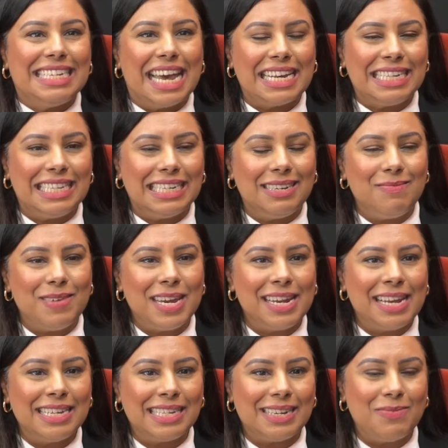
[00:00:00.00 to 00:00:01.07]
texted me
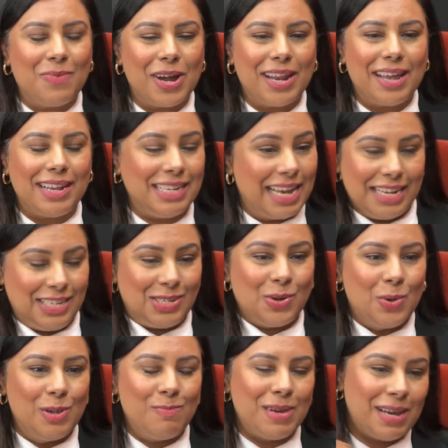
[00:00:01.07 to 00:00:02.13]
and i said what and, and
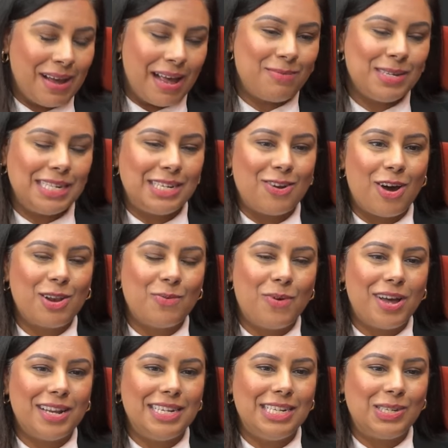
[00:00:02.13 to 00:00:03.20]
told me i was in ottawa
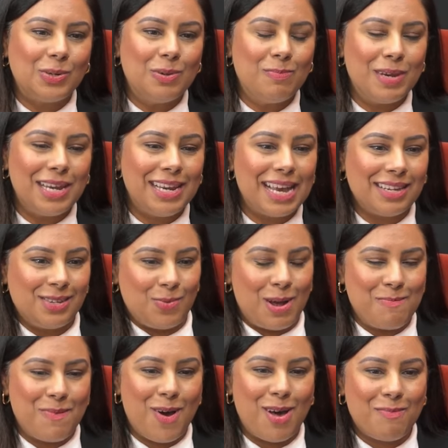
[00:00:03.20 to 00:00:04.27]
and he told me guess
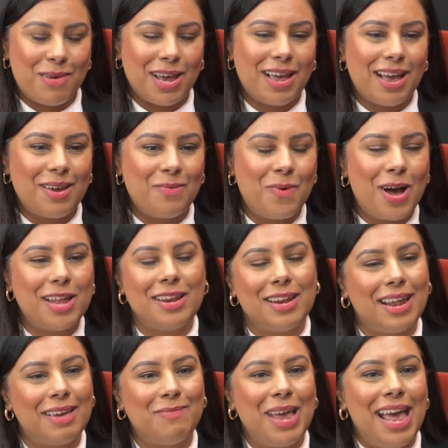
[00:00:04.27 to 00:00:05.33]
what mom I, I won and
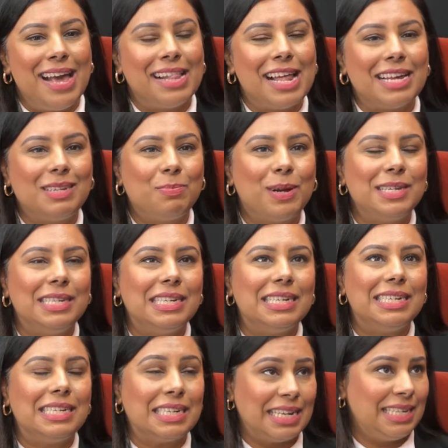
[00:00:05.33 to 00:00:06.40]
i'm class
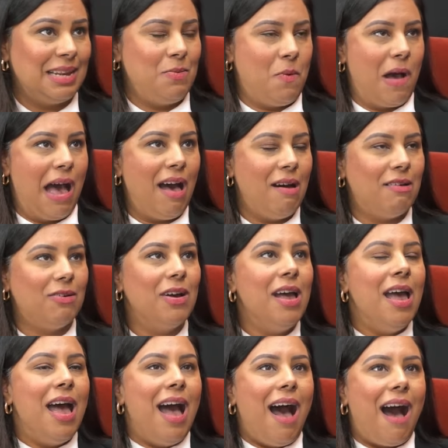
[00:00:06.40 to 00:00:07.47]
president and i said wow
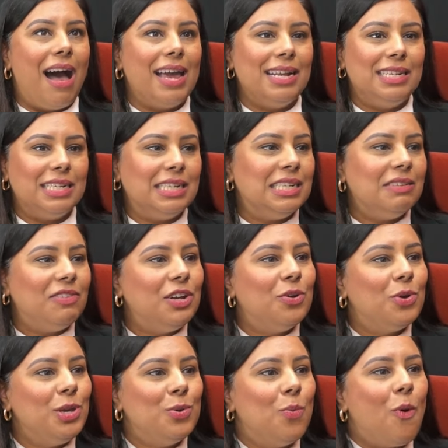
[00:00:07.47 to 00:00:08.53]
i didn't even know
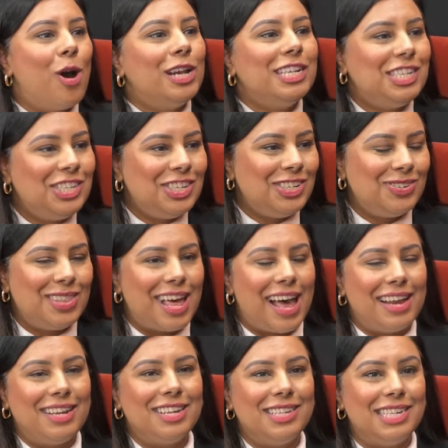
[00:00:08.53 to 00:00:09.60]
you wanted to do
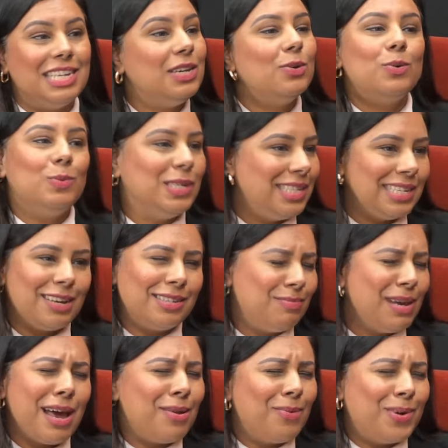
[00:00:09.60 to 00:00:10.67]
that because he always tells
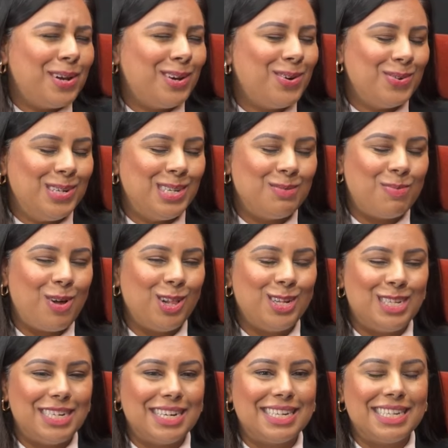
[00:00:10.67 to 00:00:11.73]
me i don't want to go into
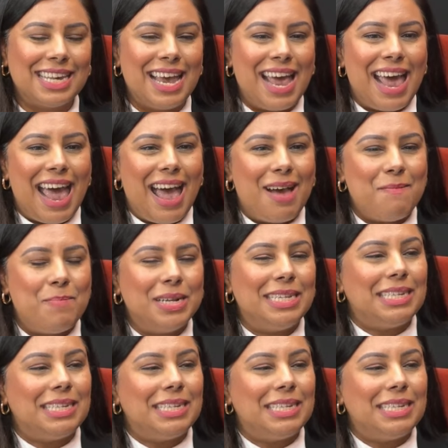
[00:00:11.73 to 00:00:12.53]
politics but